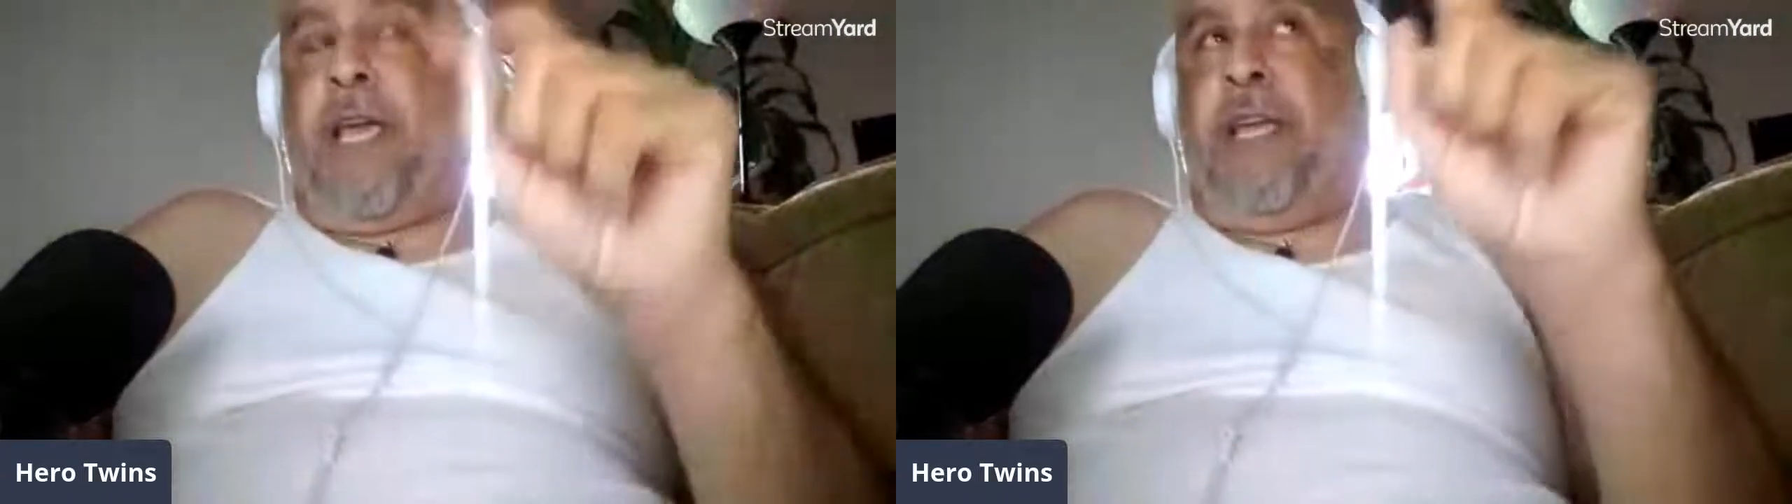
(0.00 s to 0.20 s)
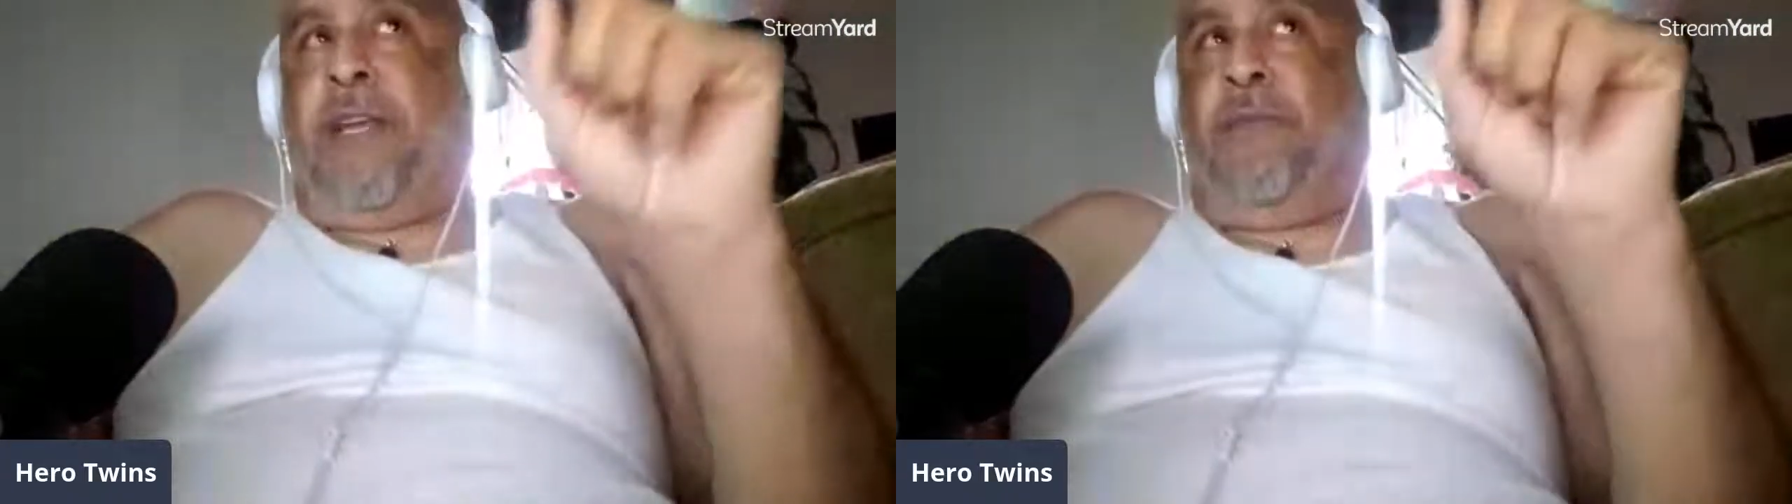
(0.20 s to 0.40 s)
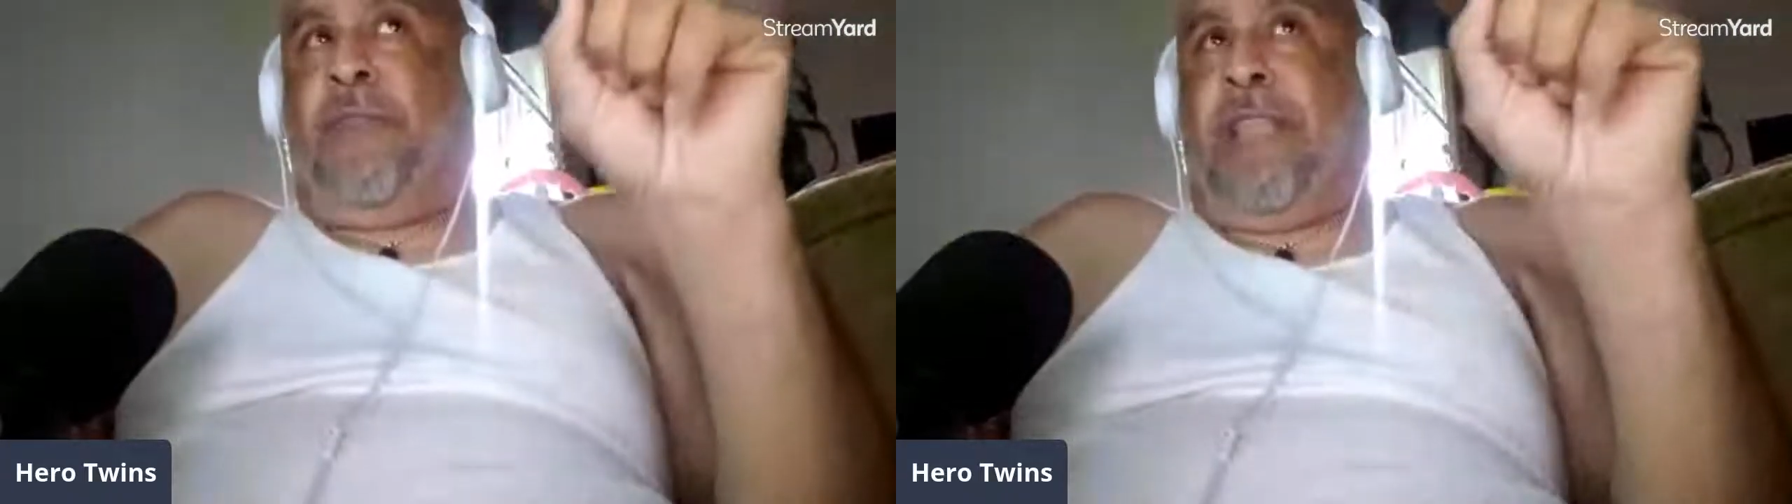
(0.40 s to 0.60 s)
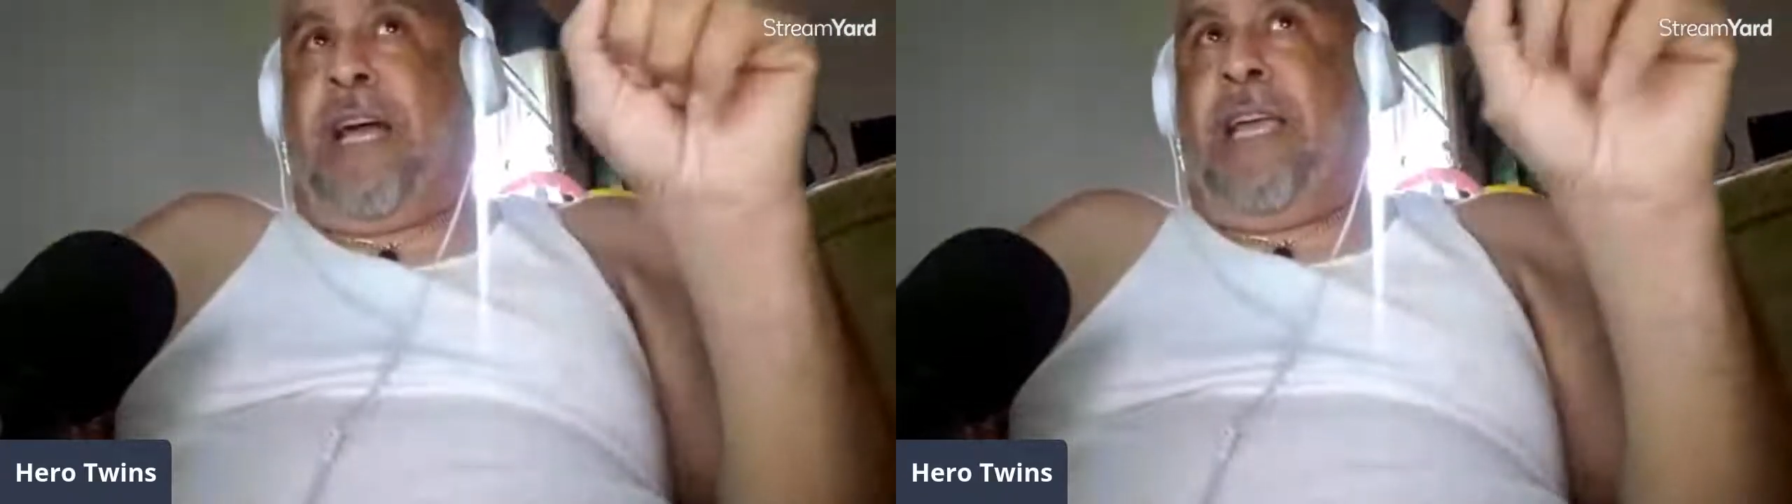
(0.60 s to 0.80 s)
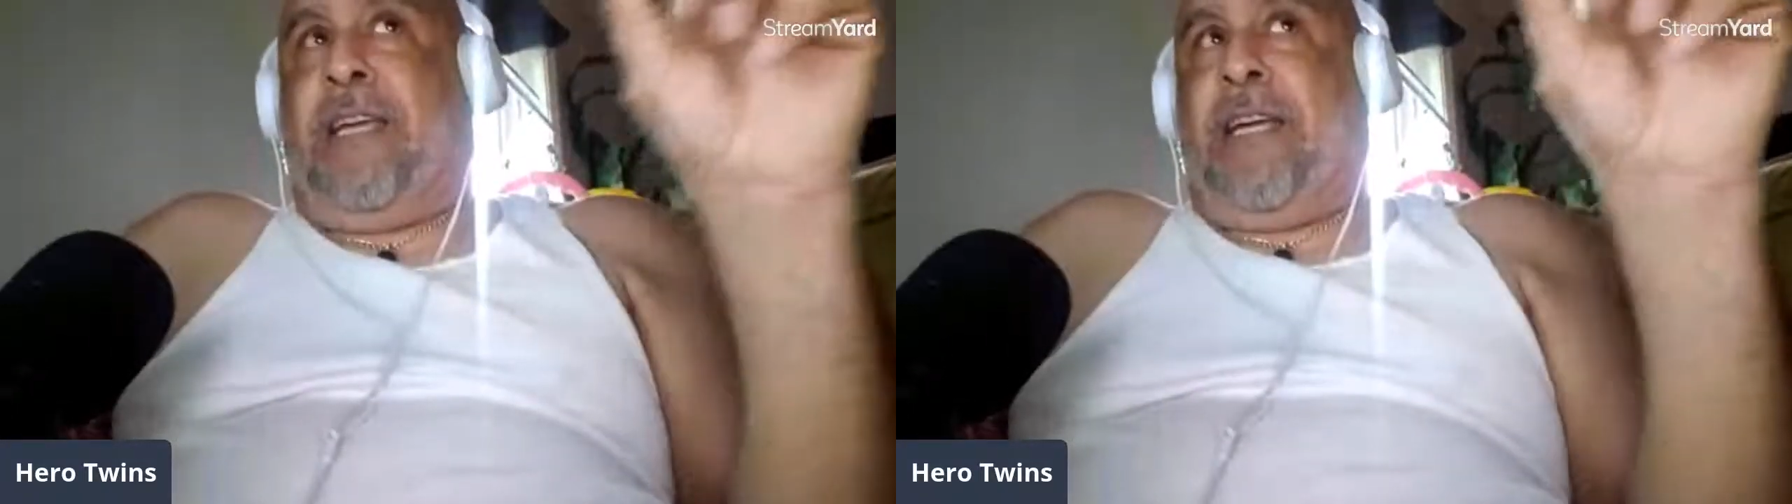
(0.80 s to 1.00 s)
And it was
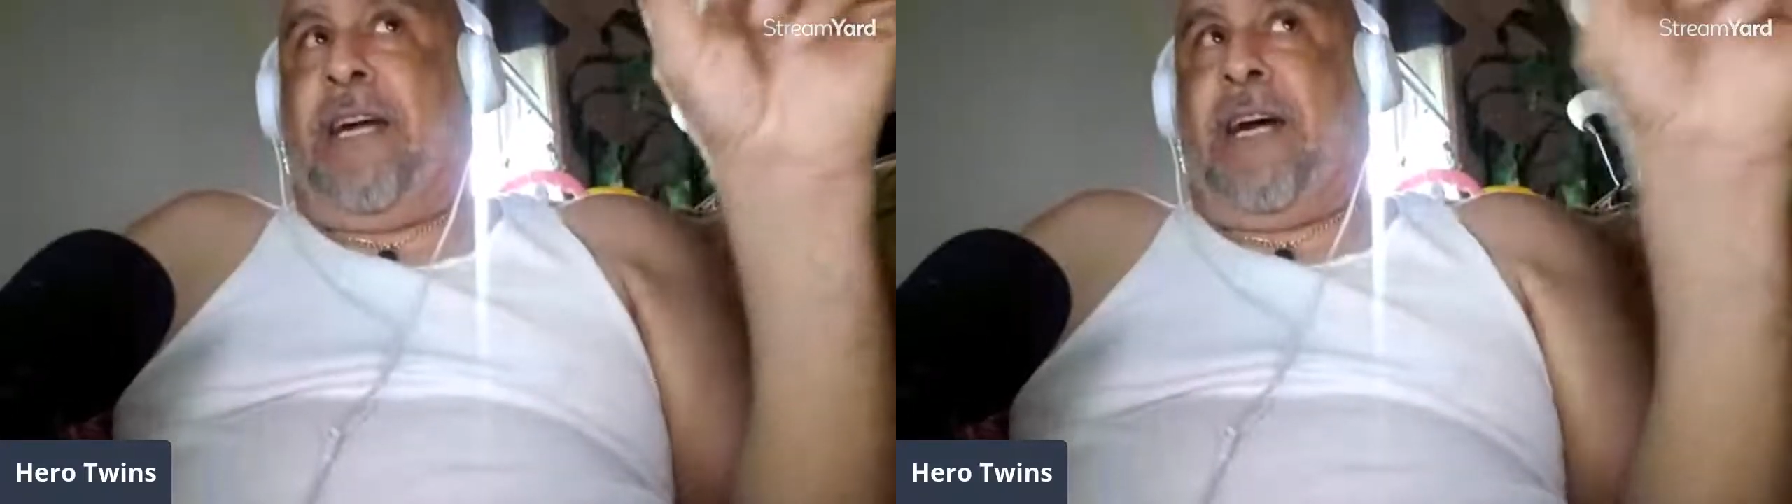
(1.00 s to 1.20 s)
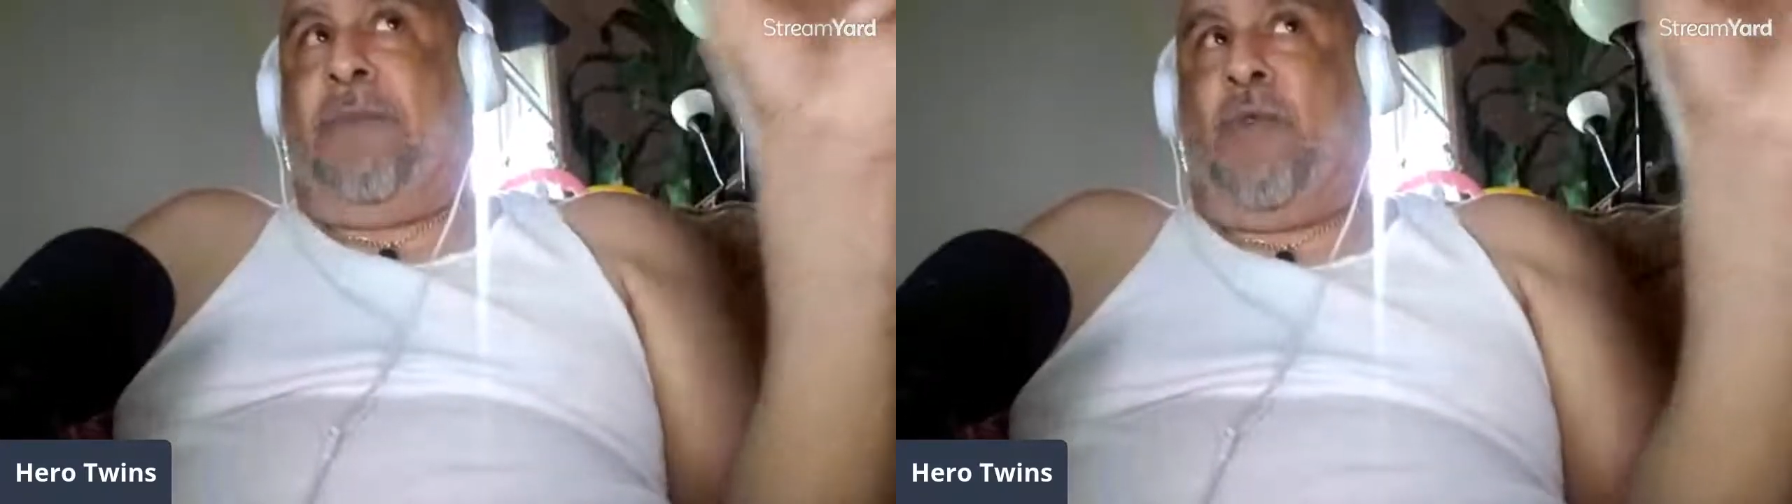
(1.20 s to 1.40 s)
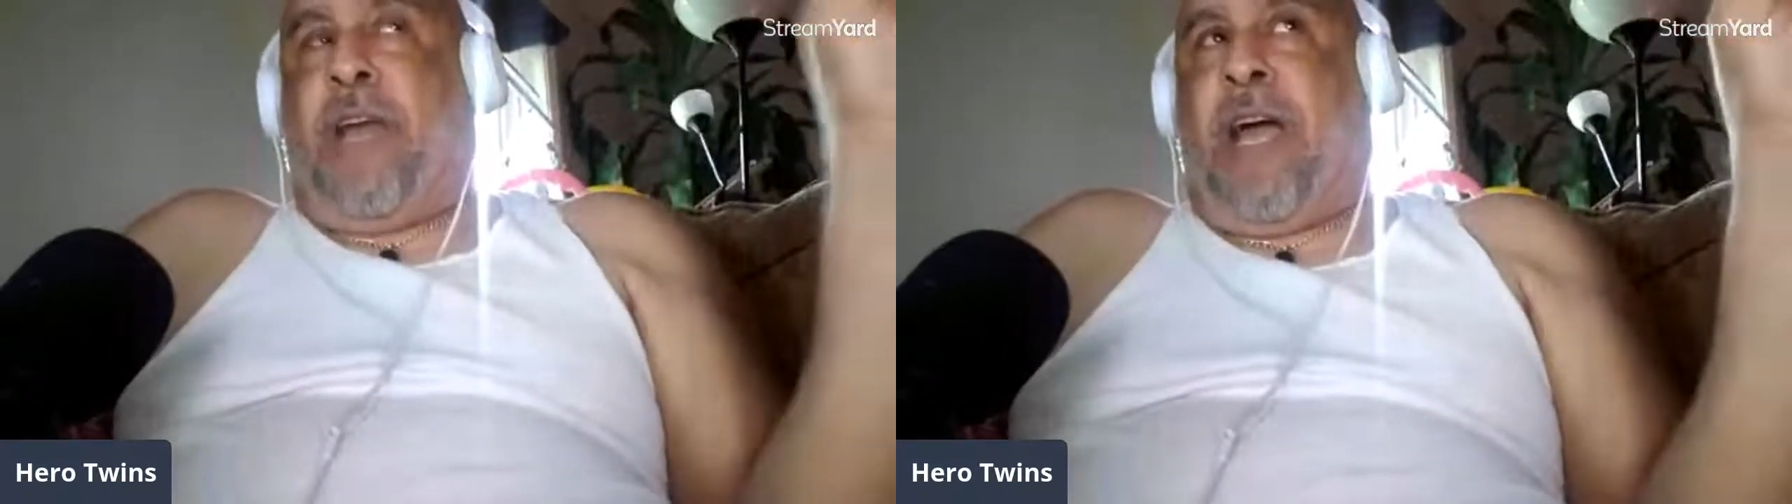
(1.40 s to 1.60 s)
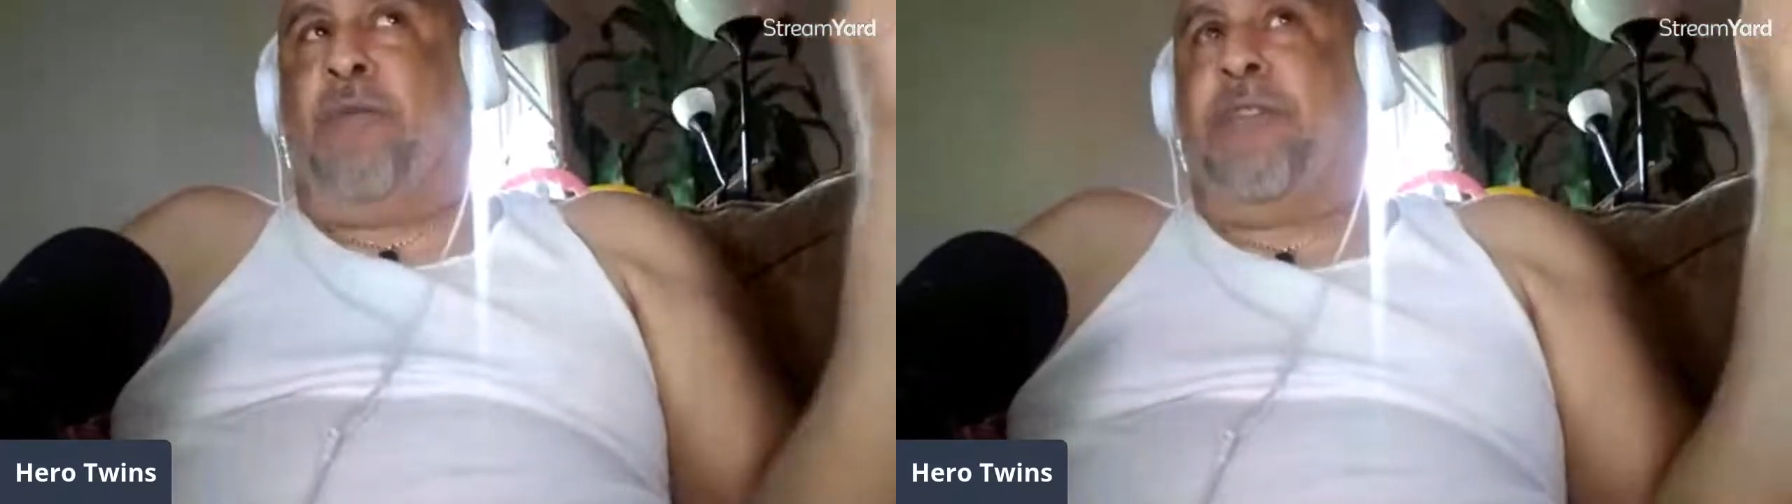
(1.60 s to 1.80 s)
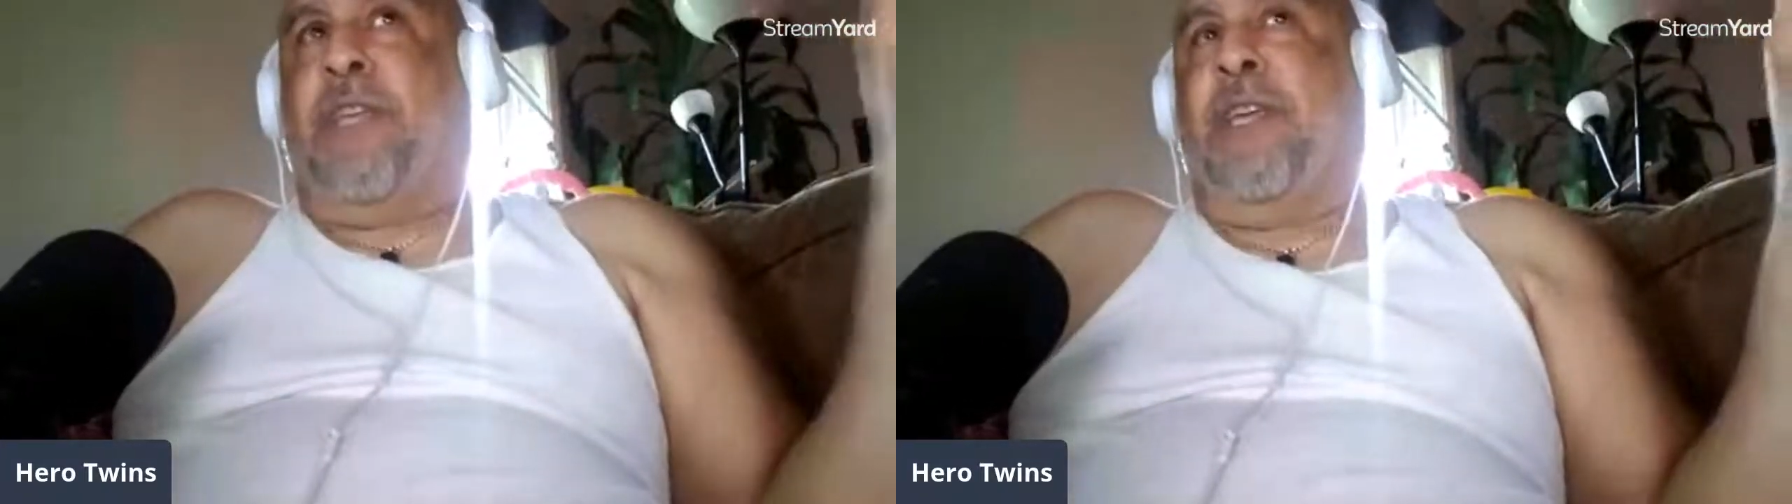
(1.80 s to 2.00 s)
like what I was